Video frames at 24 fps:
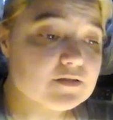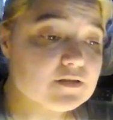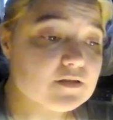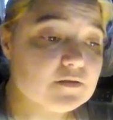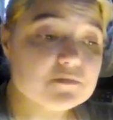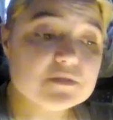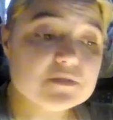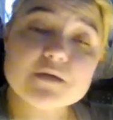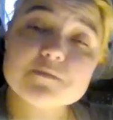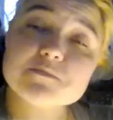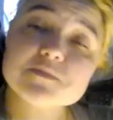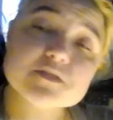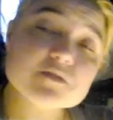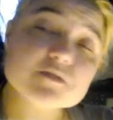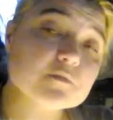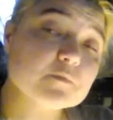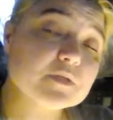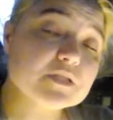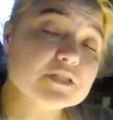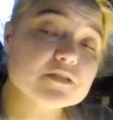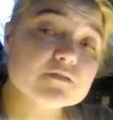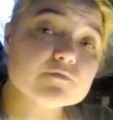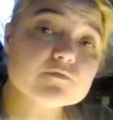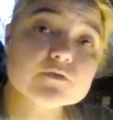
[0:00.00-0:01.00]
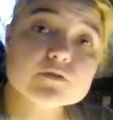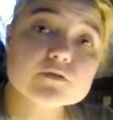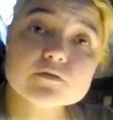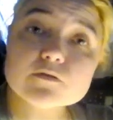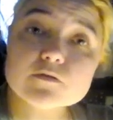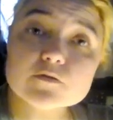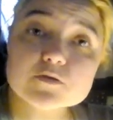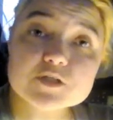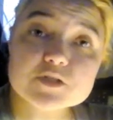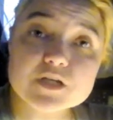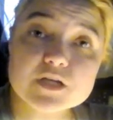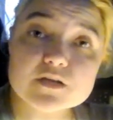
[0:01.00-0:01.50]
Sometimes it'll be different
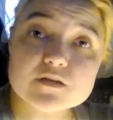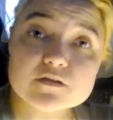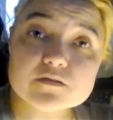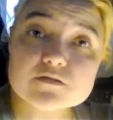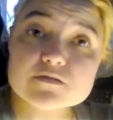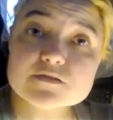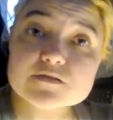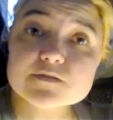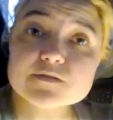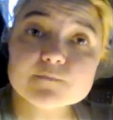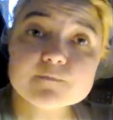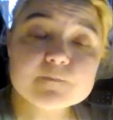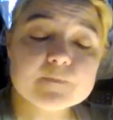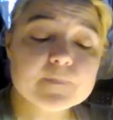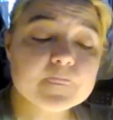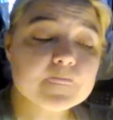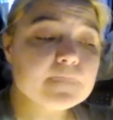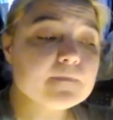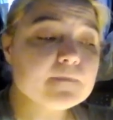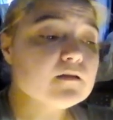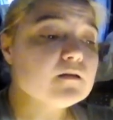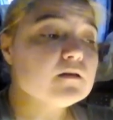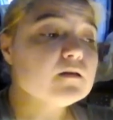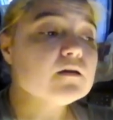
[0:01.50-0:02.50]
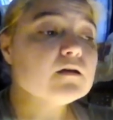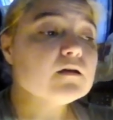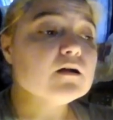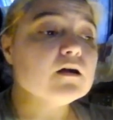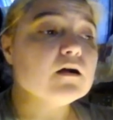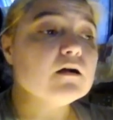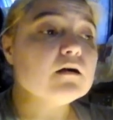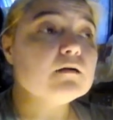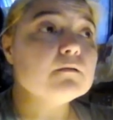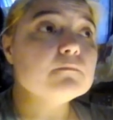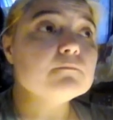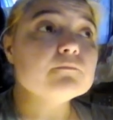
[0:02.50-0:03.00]
crocheters.
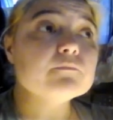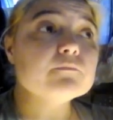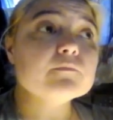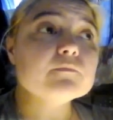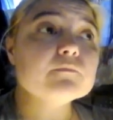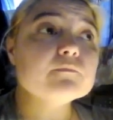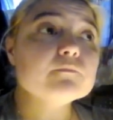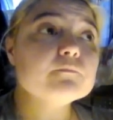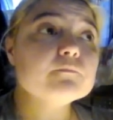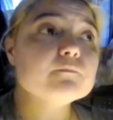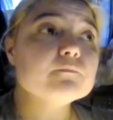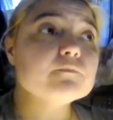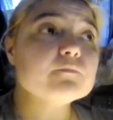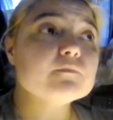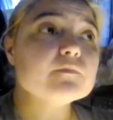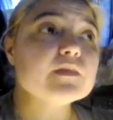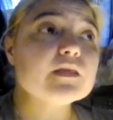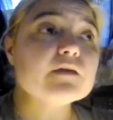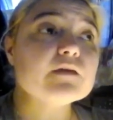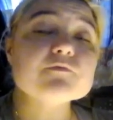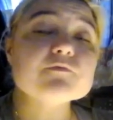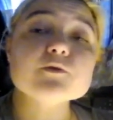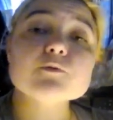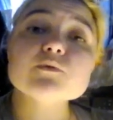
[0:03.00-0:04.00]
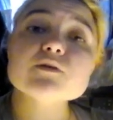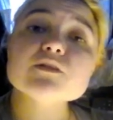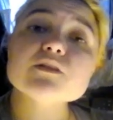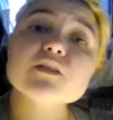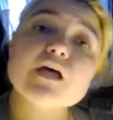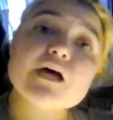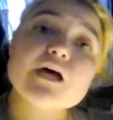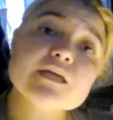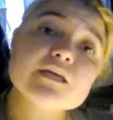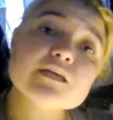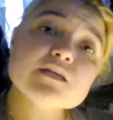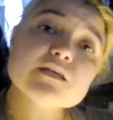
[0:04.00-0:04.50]
Um, if you would
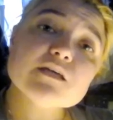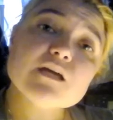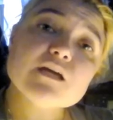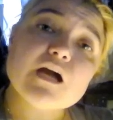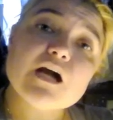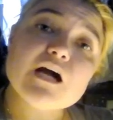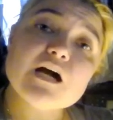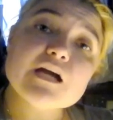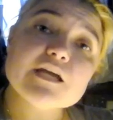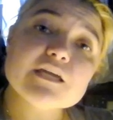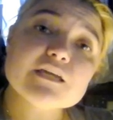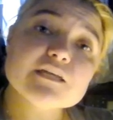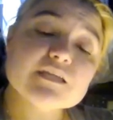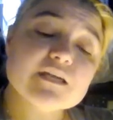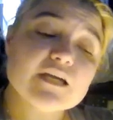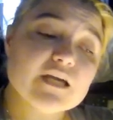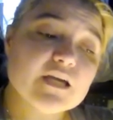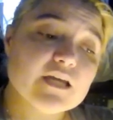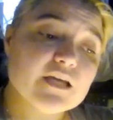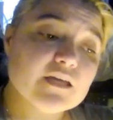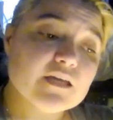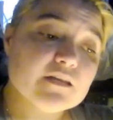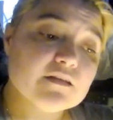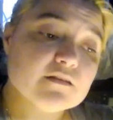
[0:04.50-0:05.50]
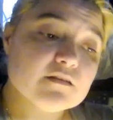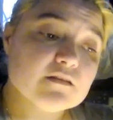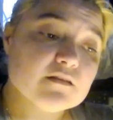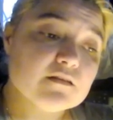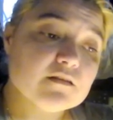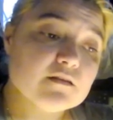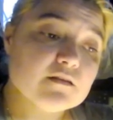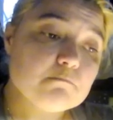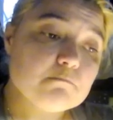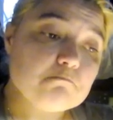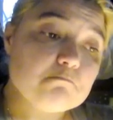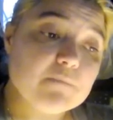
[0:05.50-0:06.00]
like, I can
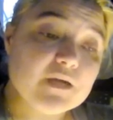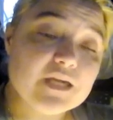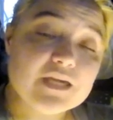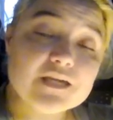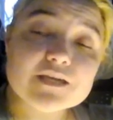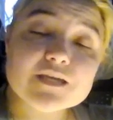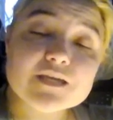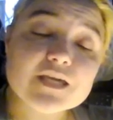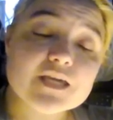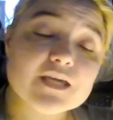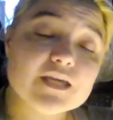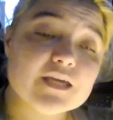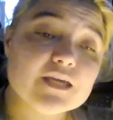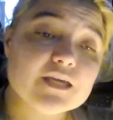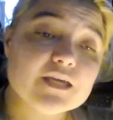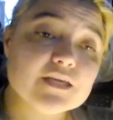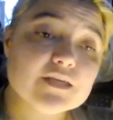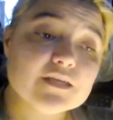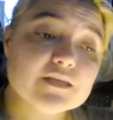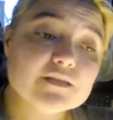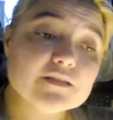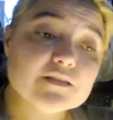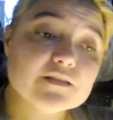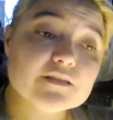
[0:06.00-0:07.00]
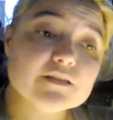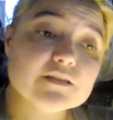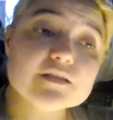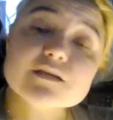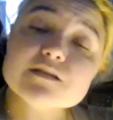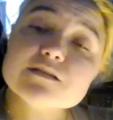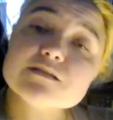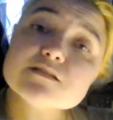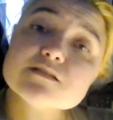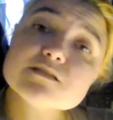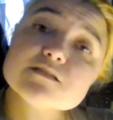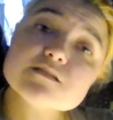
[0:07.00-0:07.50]
make a
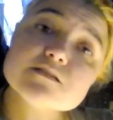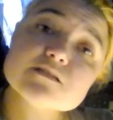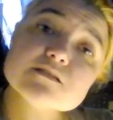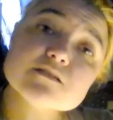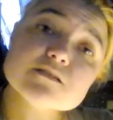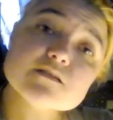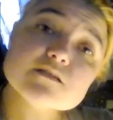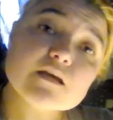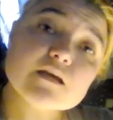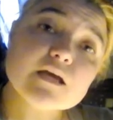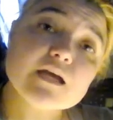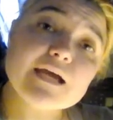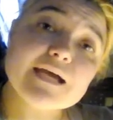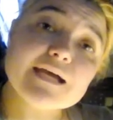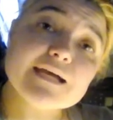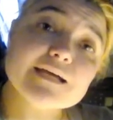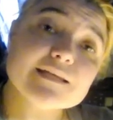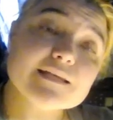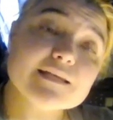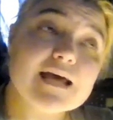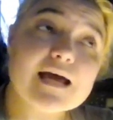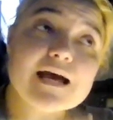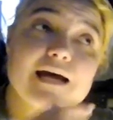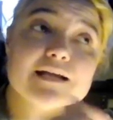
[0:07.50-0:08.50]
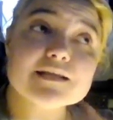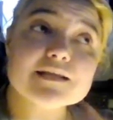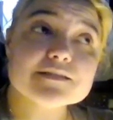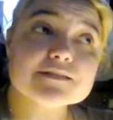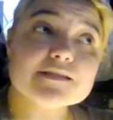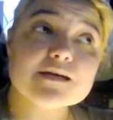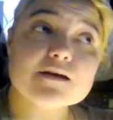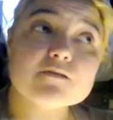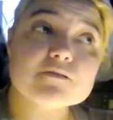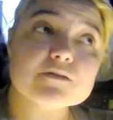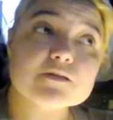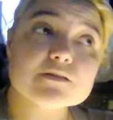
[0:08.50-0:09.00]
list and add it
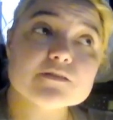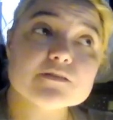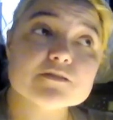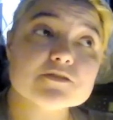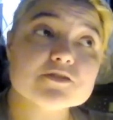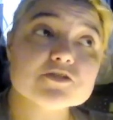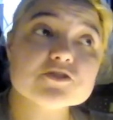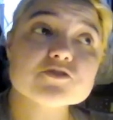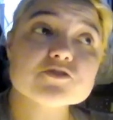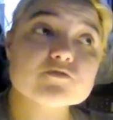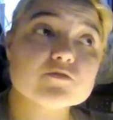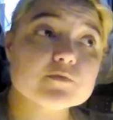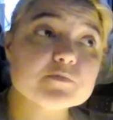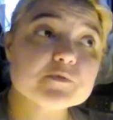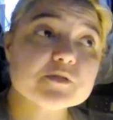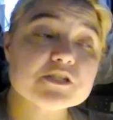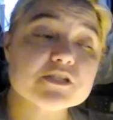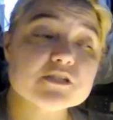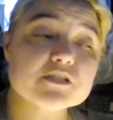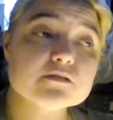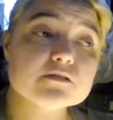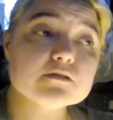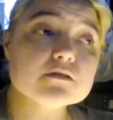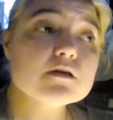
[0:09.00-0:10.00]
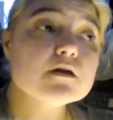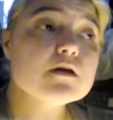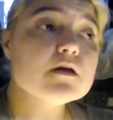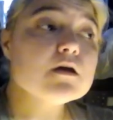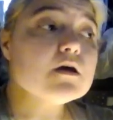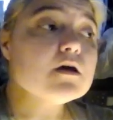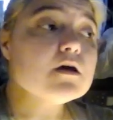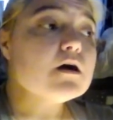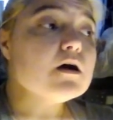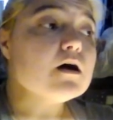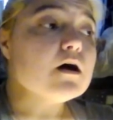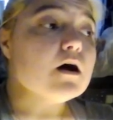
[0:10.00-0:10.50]
down in the description
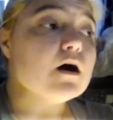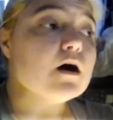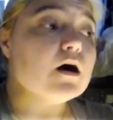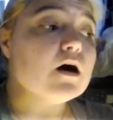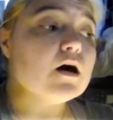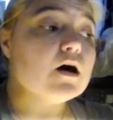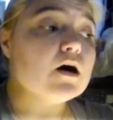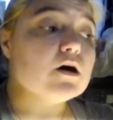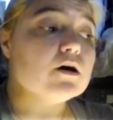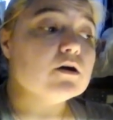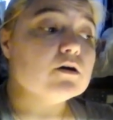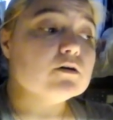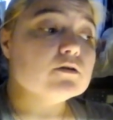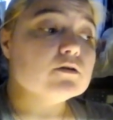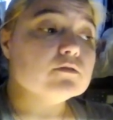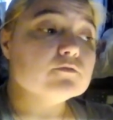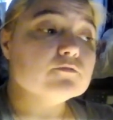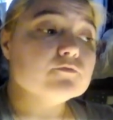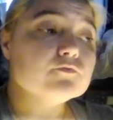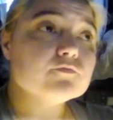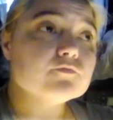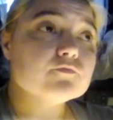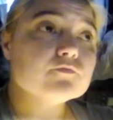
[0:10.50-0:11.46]
of